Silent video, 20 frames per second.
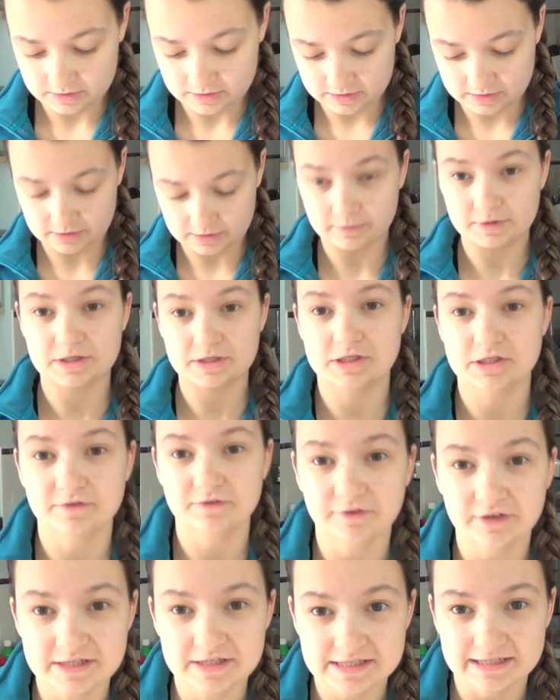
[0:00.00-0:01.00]
So once you
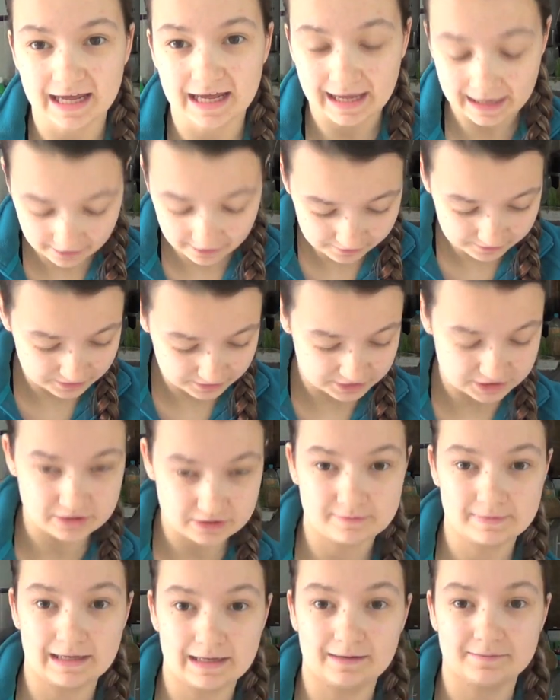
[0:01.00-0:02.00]
rinse that out, you
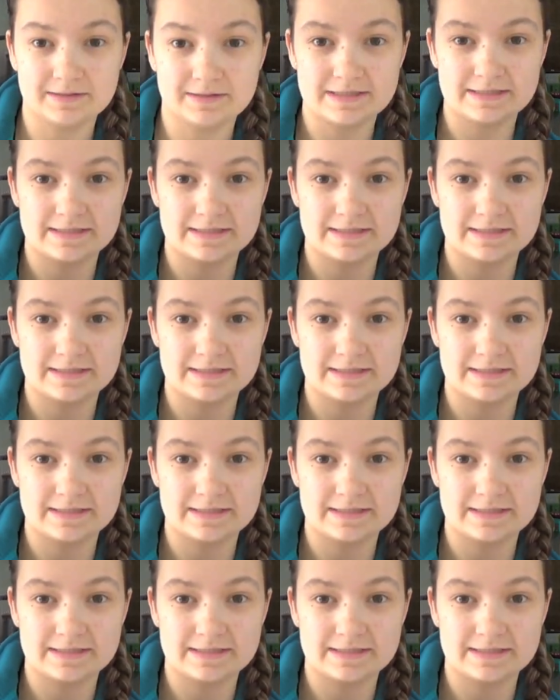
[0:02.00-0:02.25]
should be able to